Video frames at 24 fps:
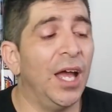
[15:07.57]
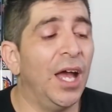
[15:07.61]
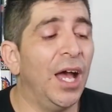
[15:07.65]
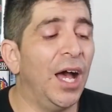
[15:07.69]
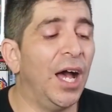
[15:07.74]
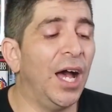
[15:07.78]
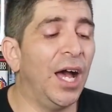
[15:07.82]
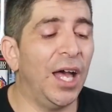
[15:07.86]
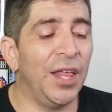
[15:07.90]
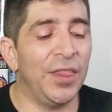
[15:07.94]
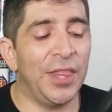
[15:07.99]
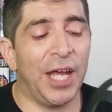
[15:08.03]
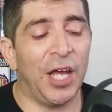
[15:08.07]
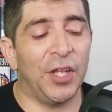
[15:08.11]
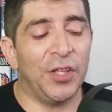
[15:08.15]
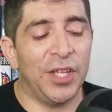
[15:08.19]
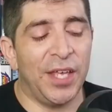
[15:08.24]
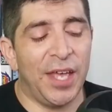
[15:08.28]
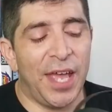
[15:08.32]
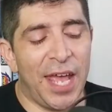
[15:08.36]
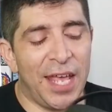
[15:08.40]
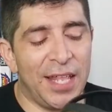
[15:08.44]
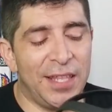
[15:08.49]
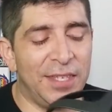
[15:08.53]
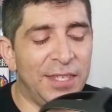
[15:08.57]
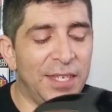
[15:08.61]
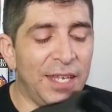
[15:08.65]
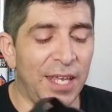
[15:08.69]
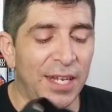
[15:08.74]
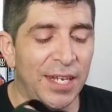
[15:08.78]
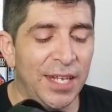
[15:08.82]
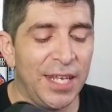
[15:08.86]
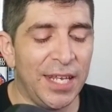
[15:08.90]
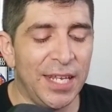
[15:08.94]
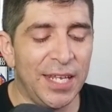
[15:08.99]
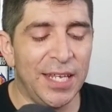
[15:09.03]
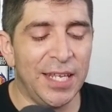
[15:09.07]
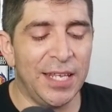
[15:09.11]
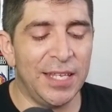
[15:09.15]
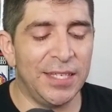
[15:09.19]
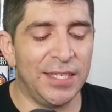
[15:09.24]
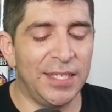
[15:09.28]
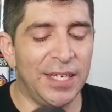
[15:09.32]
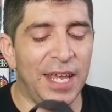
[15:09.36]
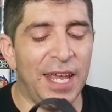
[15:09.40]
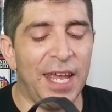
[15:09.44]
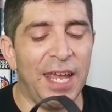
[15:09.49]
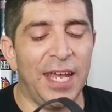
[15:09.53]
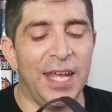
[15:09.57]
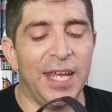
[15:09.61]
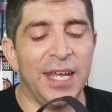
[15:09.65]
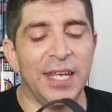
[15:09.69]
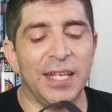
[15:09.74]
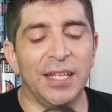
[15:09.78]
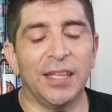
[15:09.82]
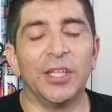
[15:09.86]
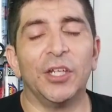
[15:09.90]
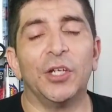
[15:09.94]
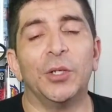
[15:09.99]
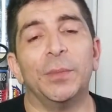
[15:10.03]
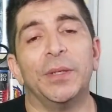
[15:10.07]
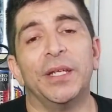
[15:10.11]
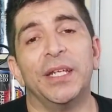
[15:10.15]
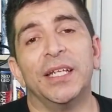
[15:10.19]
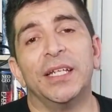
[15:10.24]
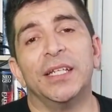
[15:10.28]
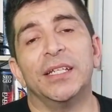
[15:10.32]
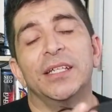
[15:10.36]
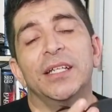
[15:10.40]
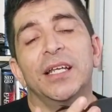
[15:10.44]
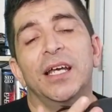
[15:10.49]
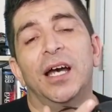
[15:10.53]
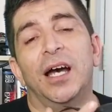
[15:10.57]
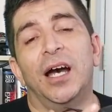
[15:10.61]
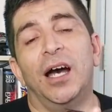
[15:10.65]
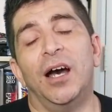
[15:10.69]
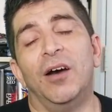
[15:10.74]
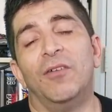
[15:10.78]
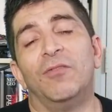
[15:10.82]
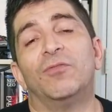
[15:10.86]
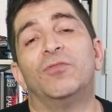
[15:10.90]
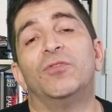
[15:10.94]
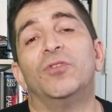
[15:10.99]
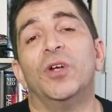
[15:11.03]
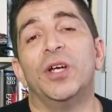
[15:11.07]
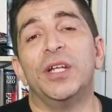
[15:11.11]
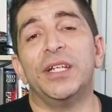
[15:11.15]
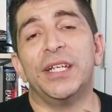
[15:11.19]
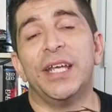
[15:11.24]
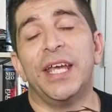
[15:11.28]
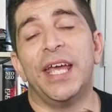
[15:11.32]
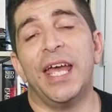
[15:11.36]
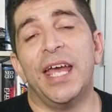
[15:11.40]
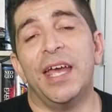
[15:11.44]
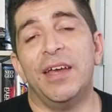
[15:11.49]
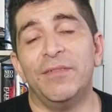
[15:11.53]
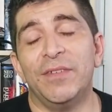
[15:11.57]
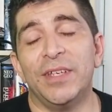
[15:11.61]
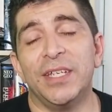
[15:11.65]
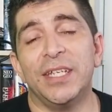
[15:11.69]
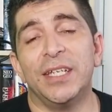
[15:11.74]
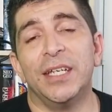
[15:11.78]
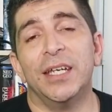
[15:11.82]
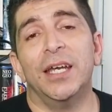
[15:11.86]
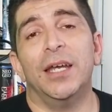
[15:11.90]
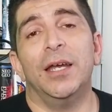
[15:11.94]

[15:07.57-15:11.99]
Now the headset is a little bit front heavy,